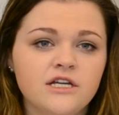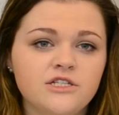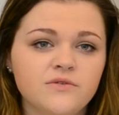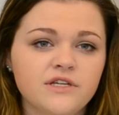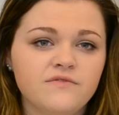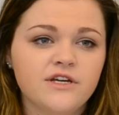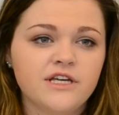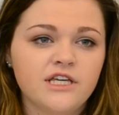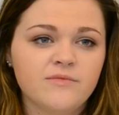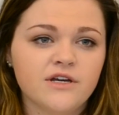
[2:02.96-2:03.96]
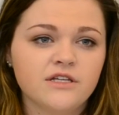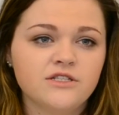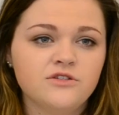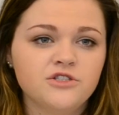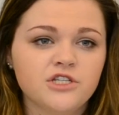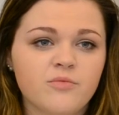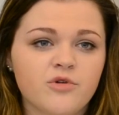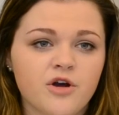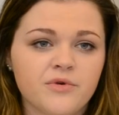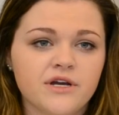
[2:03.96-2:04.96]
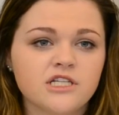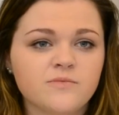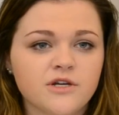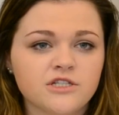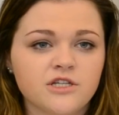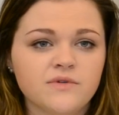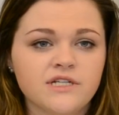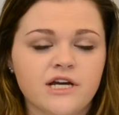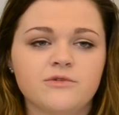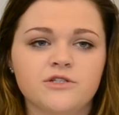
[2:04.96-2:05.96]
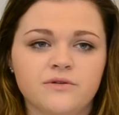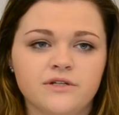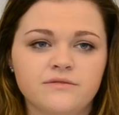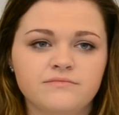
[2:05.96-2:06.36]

Doing it via email is usually appropriate, especially when time is short.